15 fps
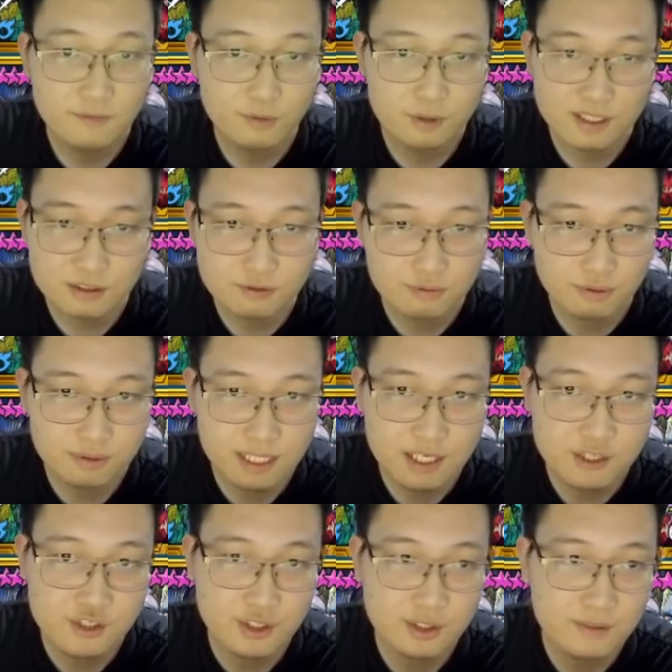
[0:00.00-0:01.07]
this
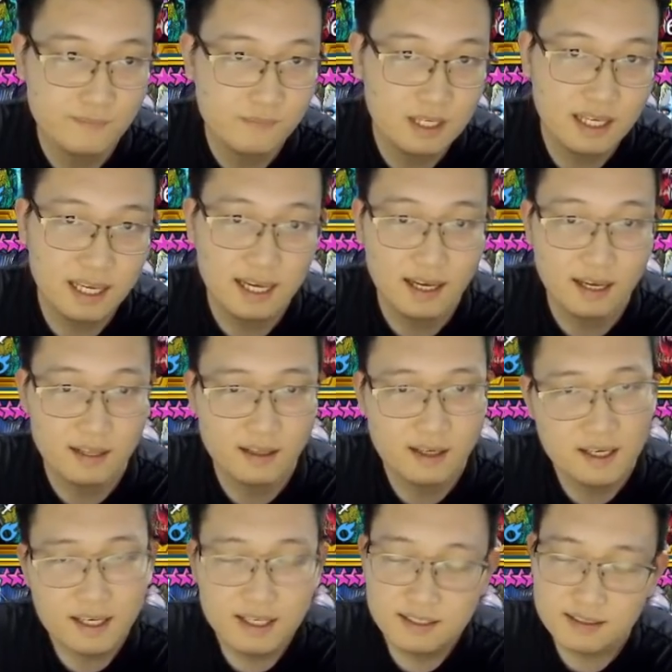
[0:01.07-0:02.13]
rotation. And
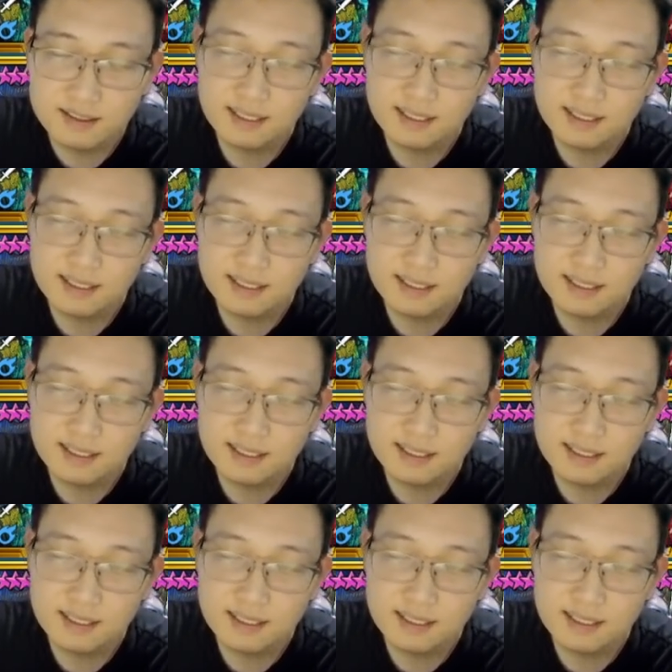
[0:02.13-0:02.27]
yeah,